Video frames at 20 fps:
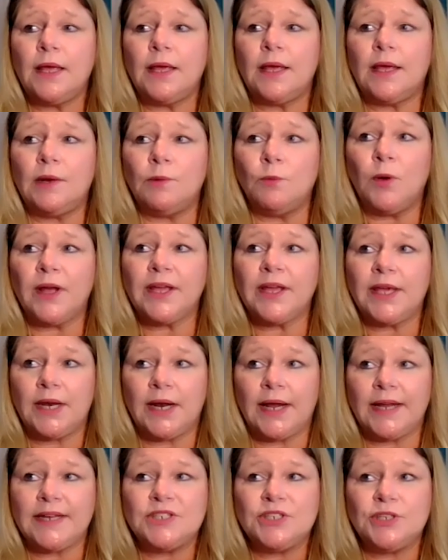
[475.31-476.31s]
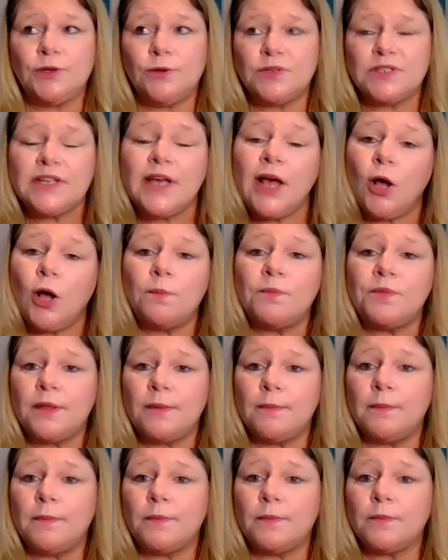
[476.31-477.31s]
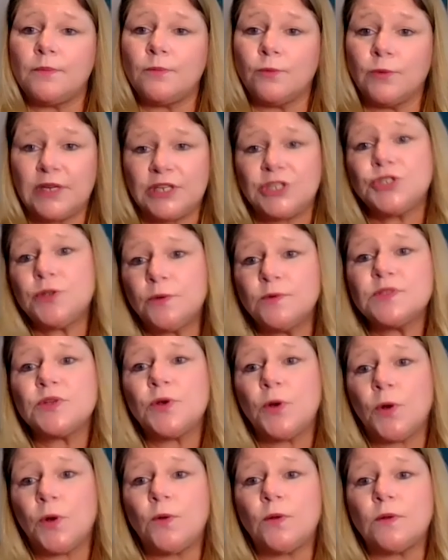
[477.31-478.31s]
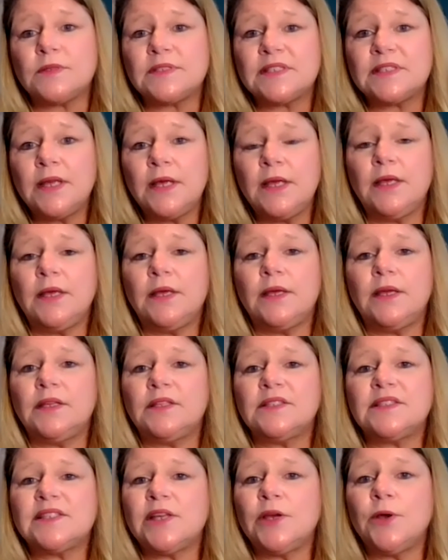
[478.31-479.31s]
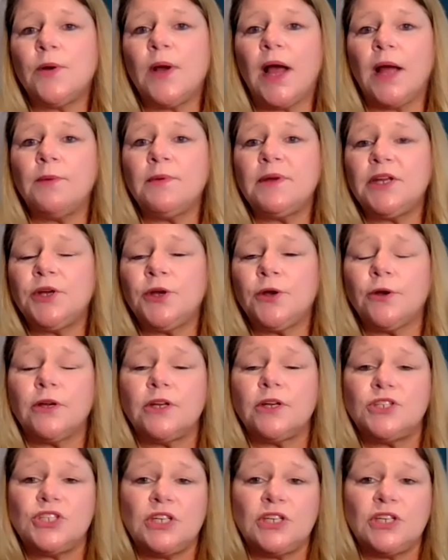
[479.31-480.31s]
and what can I do to help them reach those goals. And so I want to encourage